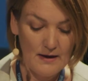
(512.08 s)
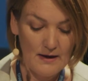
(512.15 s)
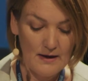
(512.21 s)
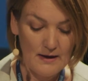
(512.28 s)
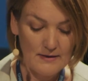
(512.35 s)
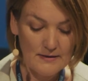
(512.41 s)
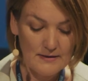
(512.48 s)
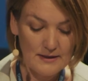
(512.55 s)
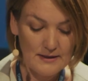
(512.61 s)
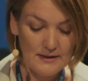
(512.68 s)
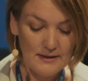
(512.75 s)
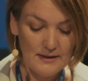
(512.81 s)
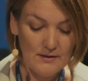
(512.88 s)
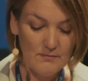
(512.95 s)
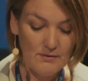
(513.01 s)
And
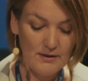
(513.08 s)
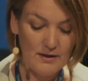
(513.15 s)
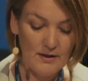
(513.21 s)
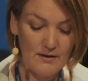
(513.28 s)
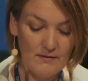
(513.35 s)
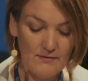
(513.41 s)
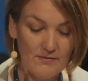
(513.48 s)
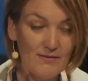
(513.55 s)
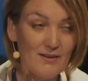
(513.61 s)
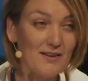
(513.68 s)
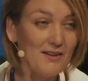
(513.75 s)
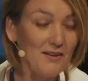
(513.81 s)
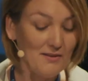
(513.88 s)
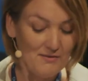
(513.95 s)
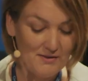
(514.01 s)
here we have
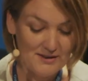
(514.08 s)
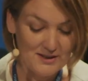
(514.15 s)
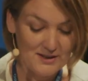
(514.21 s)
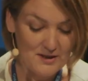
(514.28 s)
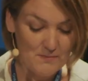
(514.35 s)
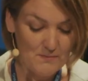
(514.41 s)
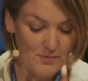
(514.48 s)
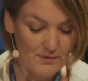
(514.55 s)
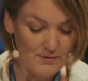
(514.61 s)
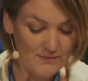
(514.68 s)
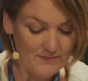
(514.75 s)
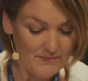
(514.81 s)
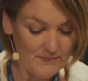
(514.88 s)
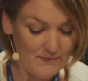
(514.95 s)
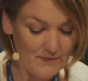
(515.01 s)
another example
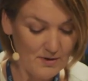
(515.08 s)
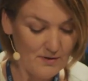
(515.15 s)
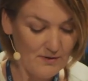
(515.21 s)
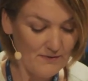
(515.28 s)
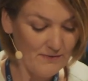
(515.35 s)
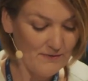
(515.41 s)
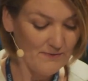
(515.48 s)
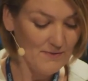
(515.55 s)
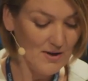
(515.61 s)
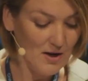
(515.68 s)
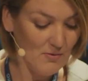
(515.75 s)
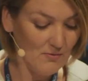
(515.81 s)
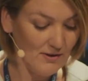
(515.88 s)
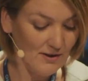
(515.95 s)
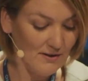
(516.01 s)
of
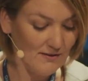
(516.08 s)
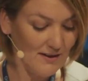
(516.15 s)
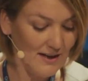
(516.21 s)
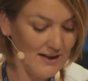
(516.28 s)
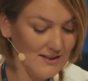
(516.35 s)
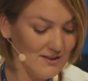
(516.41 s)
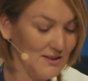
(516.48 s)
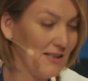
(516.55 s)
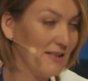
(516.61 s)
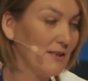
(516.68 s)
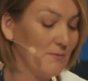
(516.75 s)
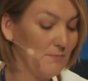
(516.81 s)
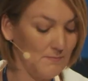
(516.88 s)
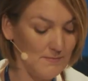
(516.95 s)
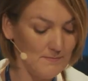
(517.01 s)
how we are
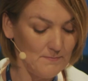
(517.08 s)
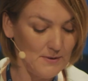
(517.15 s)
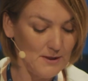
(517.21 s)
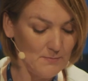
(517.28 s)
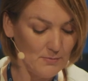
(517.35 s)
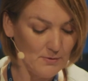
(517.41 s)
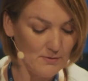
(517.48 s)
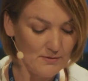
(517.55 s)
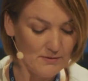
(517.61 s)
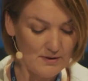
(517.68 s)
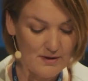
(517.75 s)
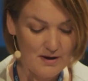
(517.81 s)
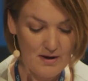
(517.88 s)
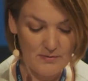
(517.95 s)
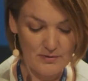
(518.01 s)
educating people
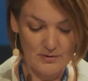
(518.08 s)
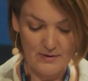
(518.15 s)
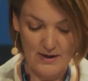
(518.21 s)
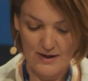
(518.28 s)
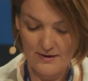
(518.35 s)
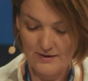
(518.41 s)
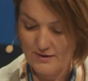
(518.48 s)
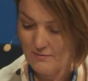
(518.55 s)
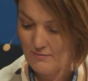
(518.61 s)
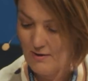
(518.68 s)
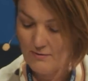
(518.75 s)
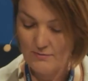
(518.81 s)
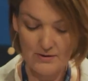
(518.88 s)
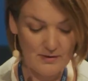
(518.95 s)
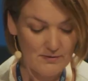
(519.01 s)
on how to act
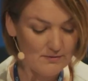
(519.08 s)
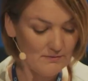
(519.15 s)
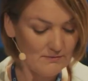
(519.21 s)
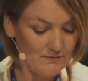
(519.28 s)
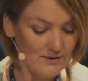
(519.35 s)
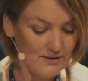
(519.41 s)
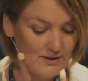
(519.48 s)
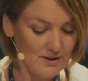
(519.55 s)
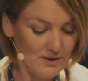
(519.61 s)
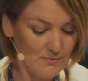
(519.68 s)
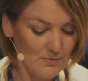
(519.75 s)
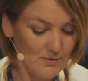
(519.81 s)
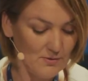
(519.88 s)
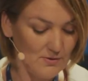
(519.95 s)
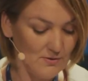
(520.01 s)
around our
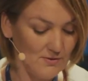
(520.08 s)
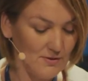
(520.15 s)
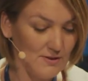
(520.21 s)
distribution